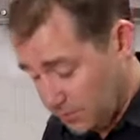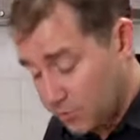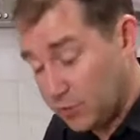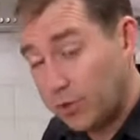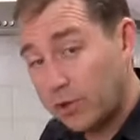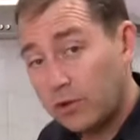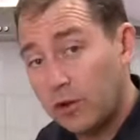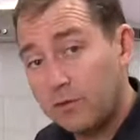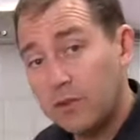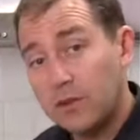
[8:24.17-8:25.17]
Store your
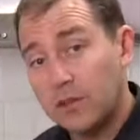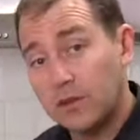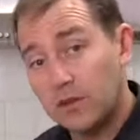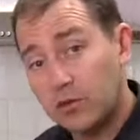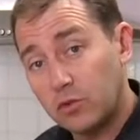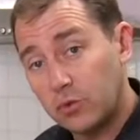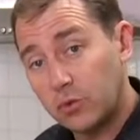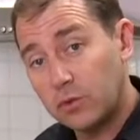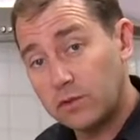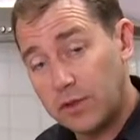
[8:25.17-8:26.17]
coffee in a
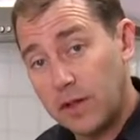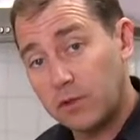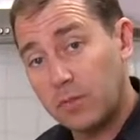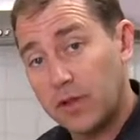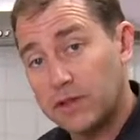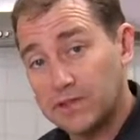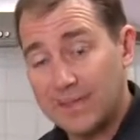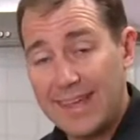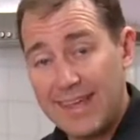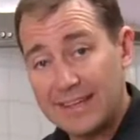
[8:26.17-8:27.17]
cool, dark place
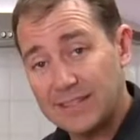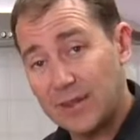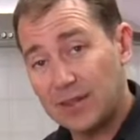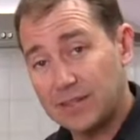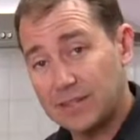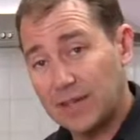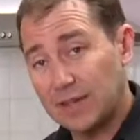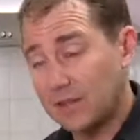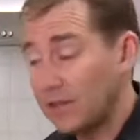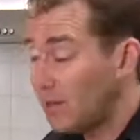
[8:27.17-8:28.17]
in an airtight
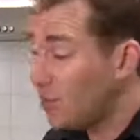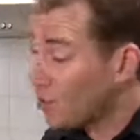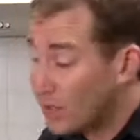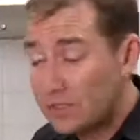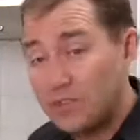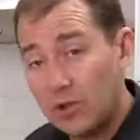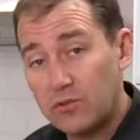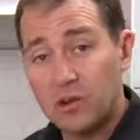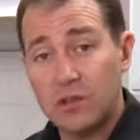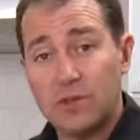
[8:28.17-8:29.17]
container. We
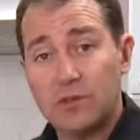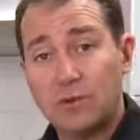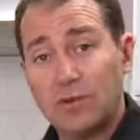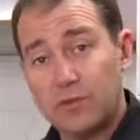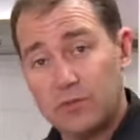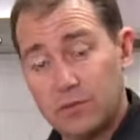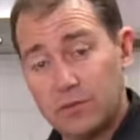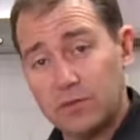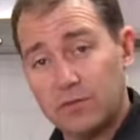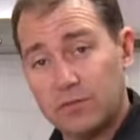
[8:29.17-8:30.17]
don't recommend to put it in the
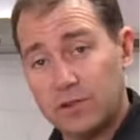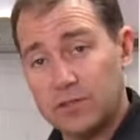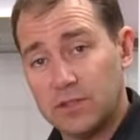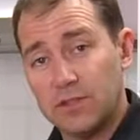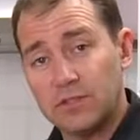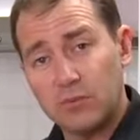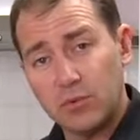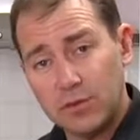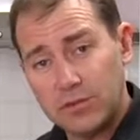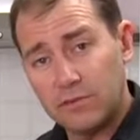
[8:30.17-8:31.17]
fridge or the freezer. It's a
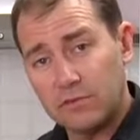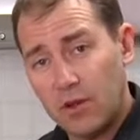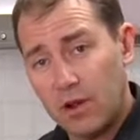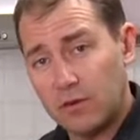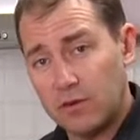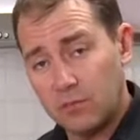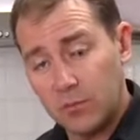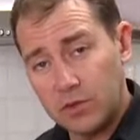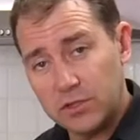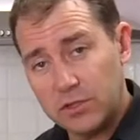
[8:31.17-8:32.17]
moist environment and
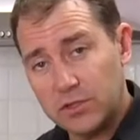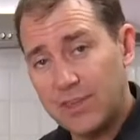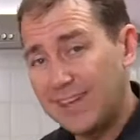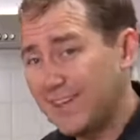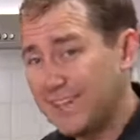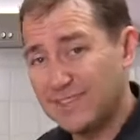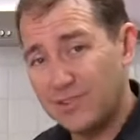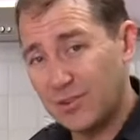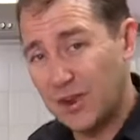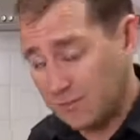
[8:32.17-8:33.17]
moisture
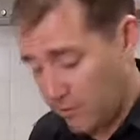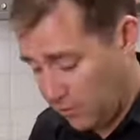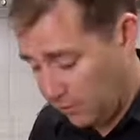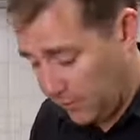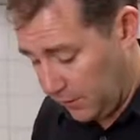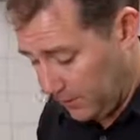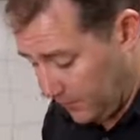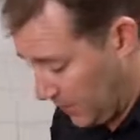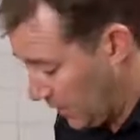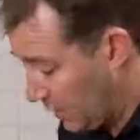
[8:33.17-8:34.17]
isn't great for coffee.
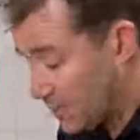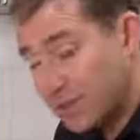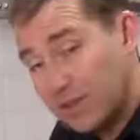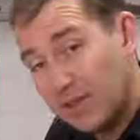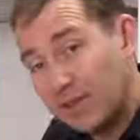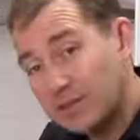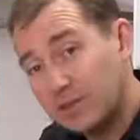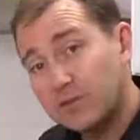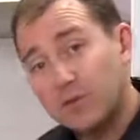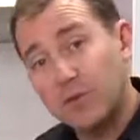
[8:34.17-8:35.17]
So get
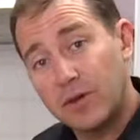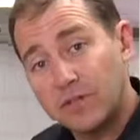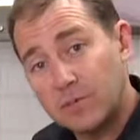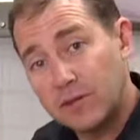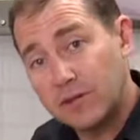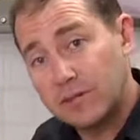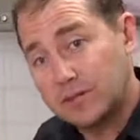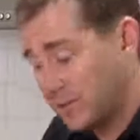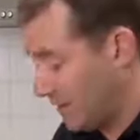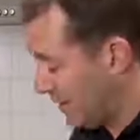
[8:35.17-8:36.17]
yourself some nice
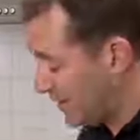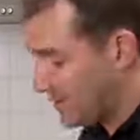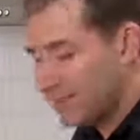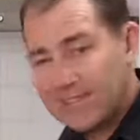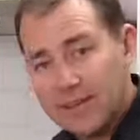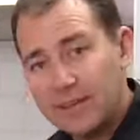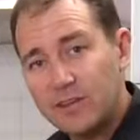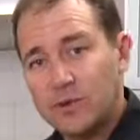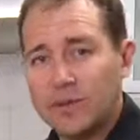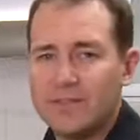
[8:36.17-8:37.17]
beans and just get
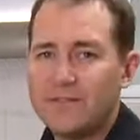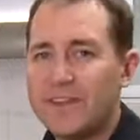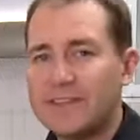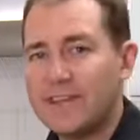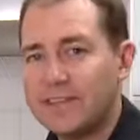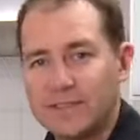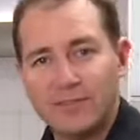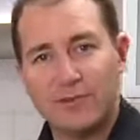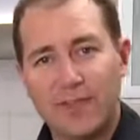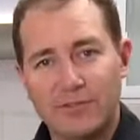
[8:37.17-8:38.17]
into it. It's
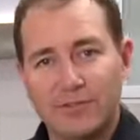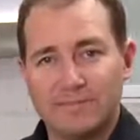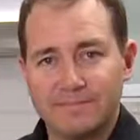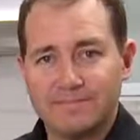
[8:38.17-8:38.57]
fantastic, you'll love it.